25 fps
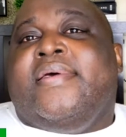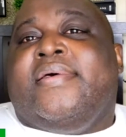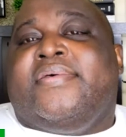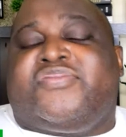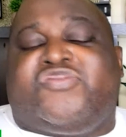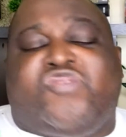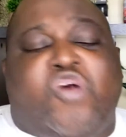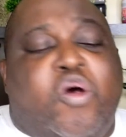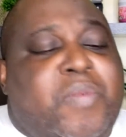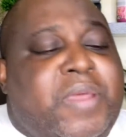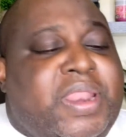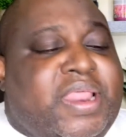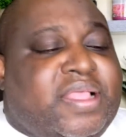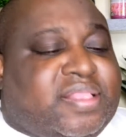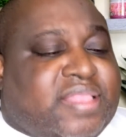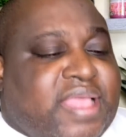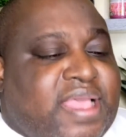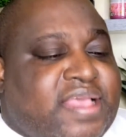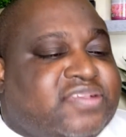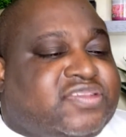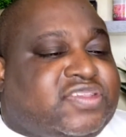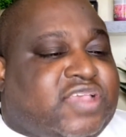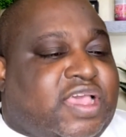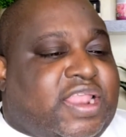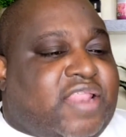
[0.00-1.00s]
So many
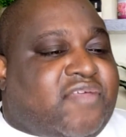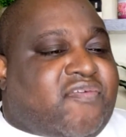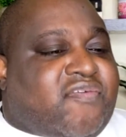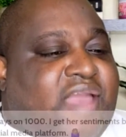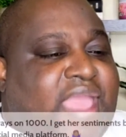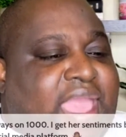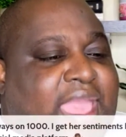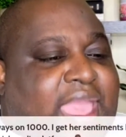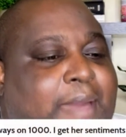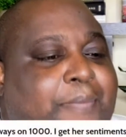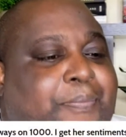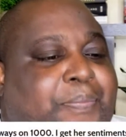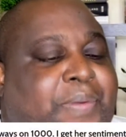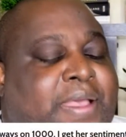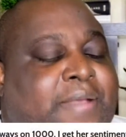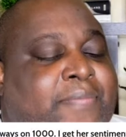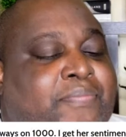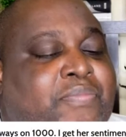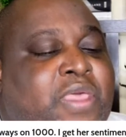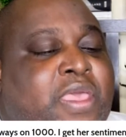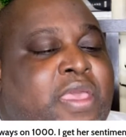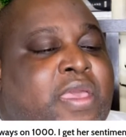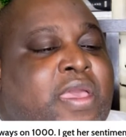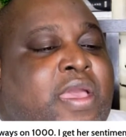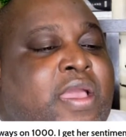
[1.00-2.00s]
things could have happened.
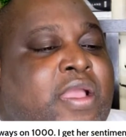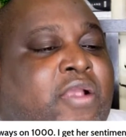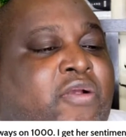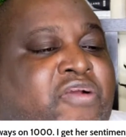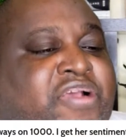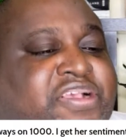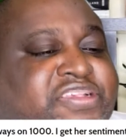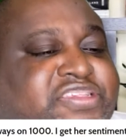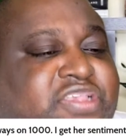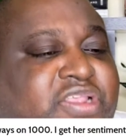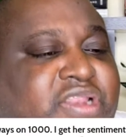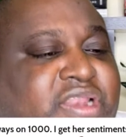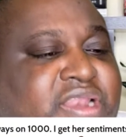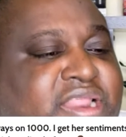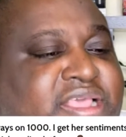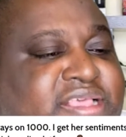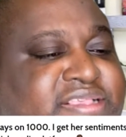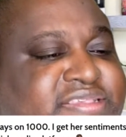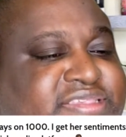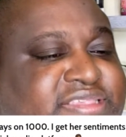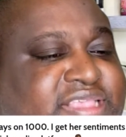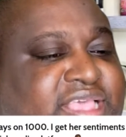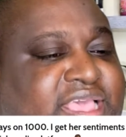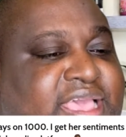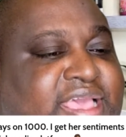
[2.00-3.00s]
Crystal
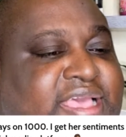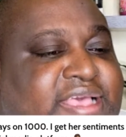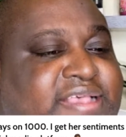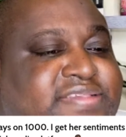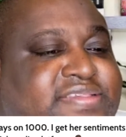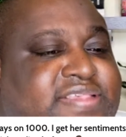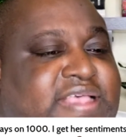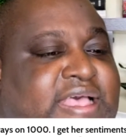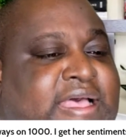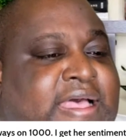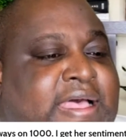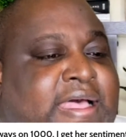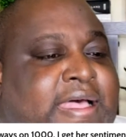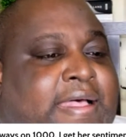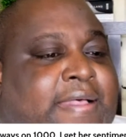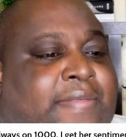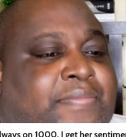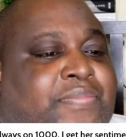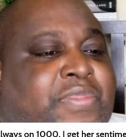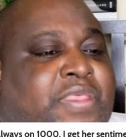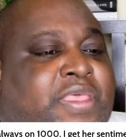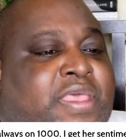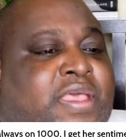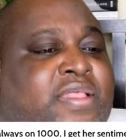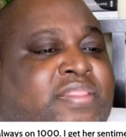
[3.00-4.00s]
Denise says
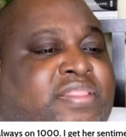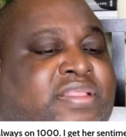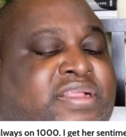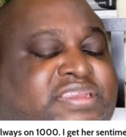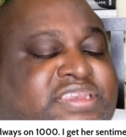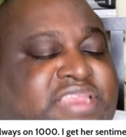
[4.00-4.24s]
the